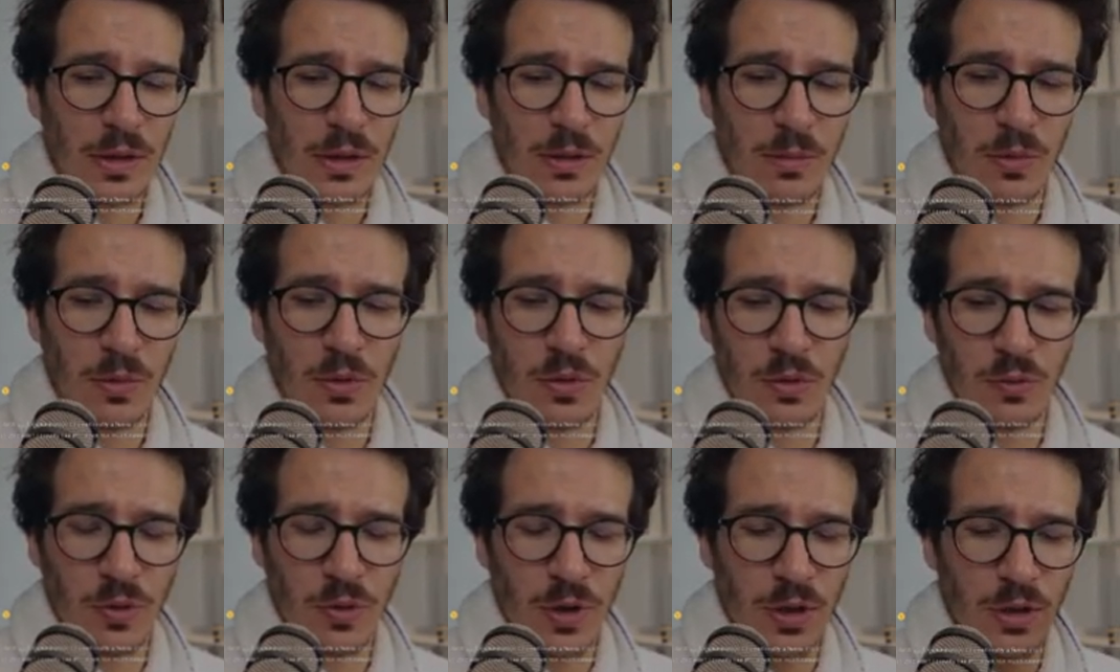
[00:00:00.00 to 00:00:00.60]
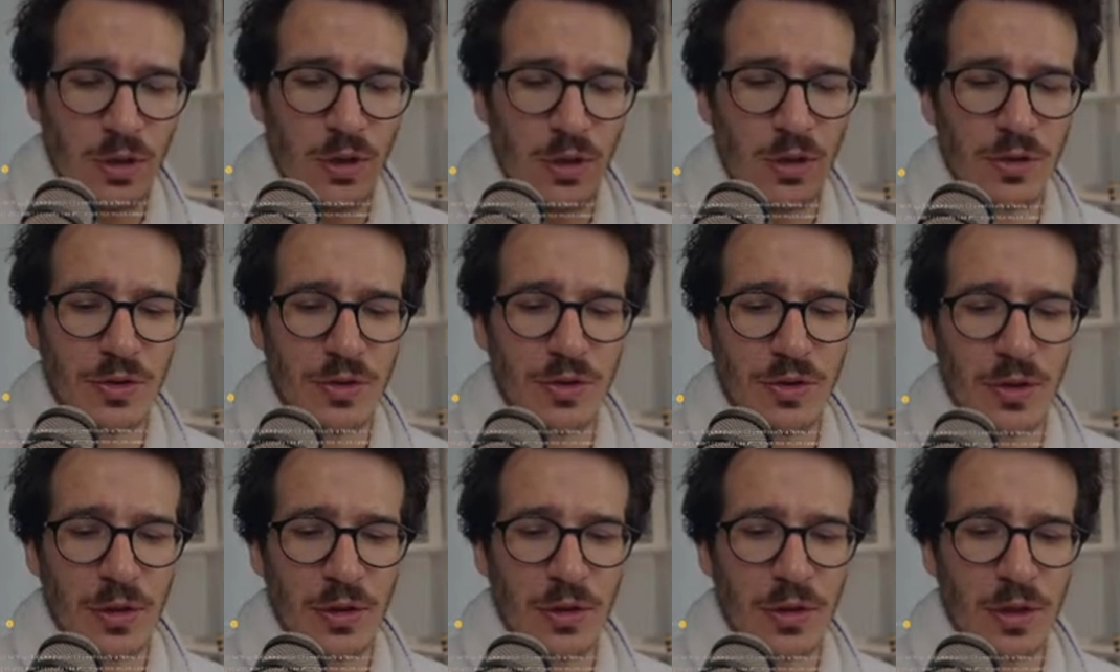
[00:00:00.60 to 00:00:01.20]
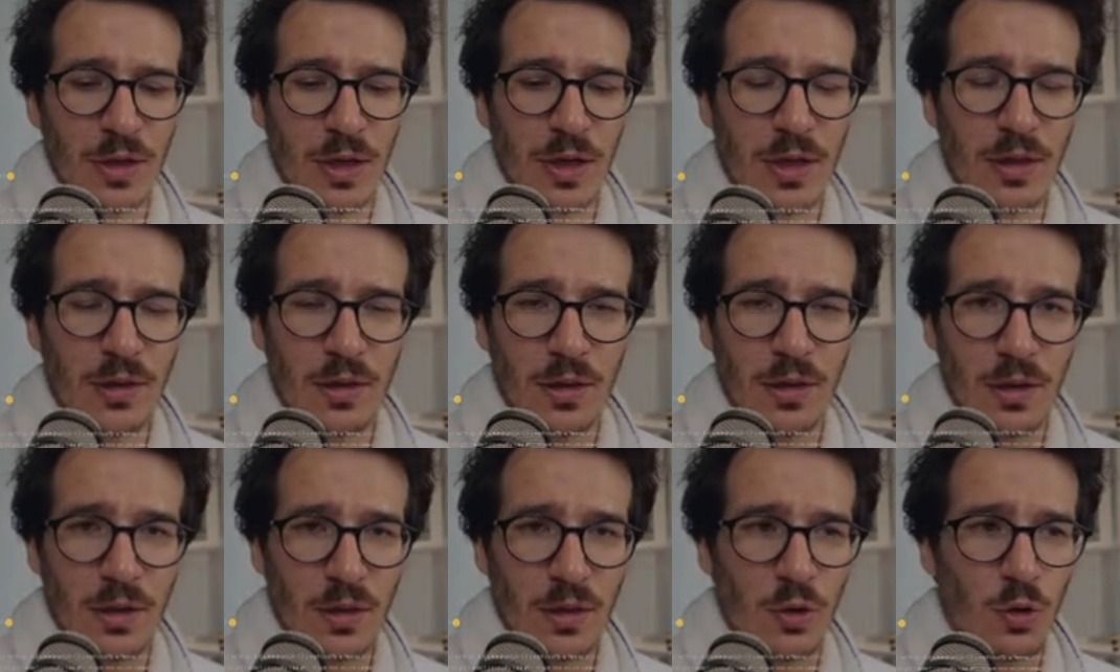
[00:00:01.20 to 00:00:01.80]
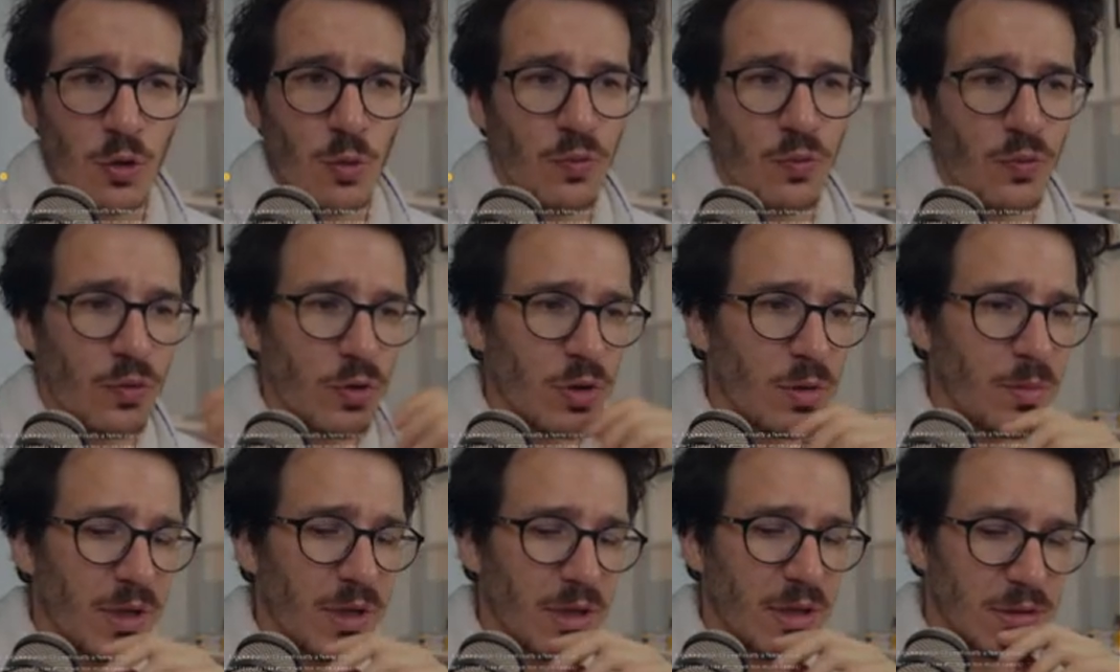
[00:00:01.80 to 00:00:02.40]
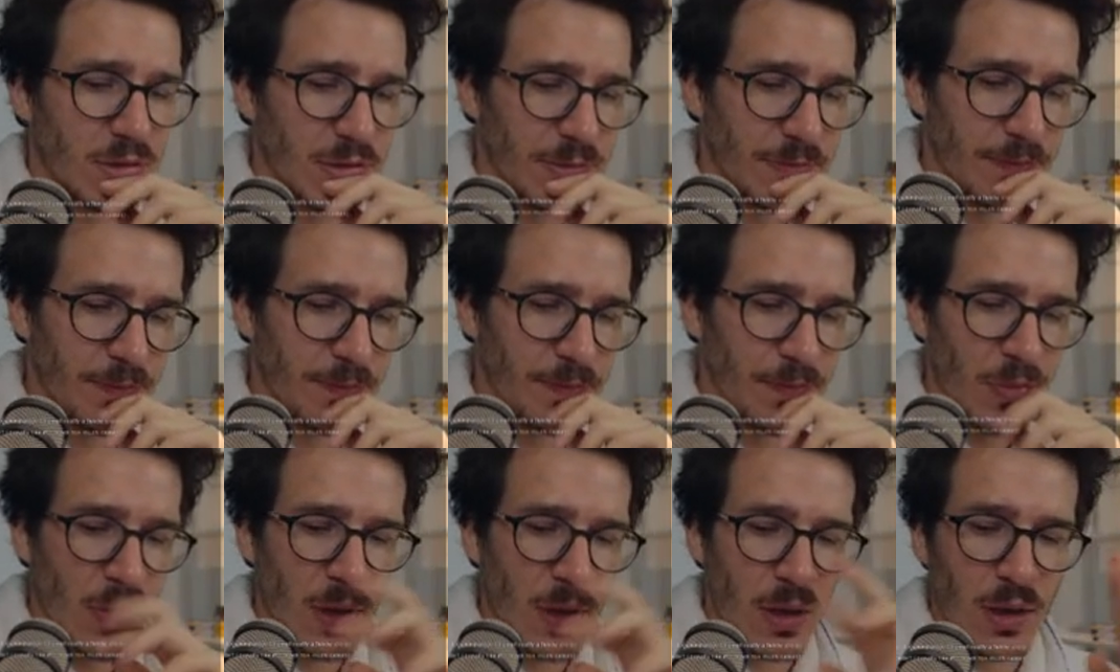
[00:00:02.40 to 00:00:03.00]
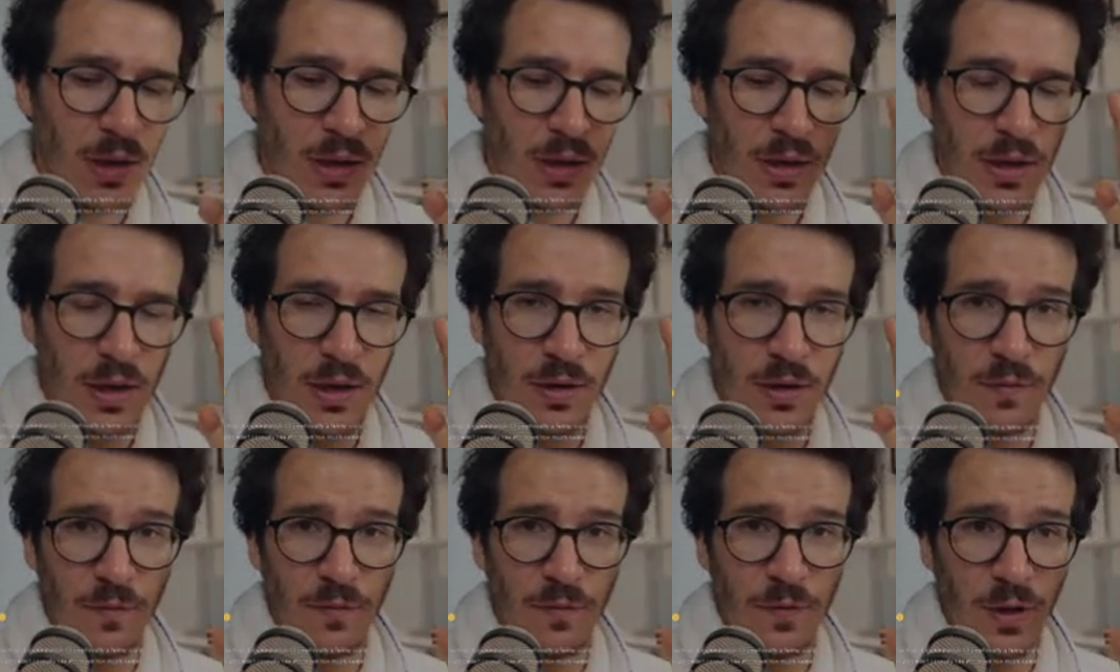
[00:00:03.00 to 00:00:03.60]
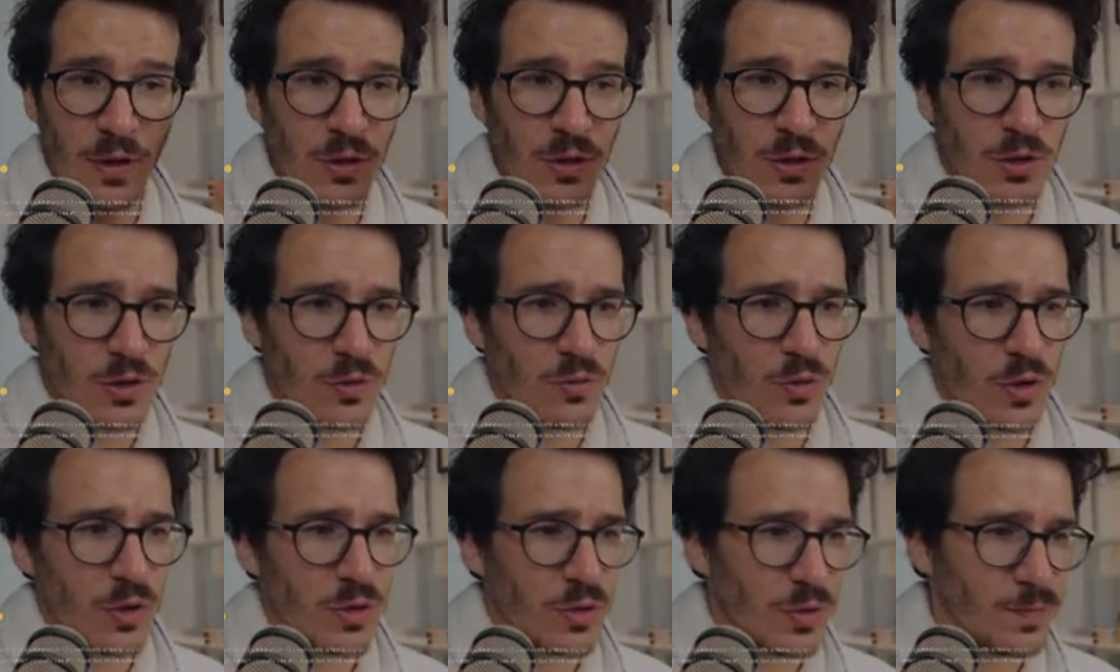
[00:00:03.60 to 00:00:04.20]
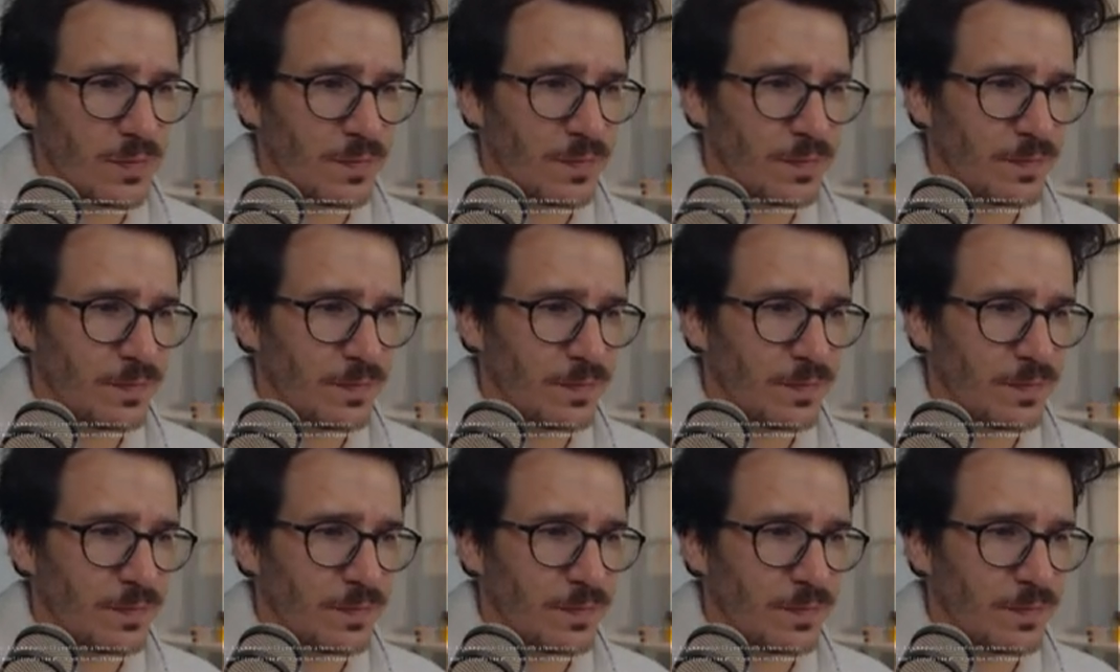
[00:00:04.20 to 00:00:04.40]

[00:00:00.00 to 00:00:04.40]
I'm going to run yarn start again and hope for the best. Again, fingers crossed.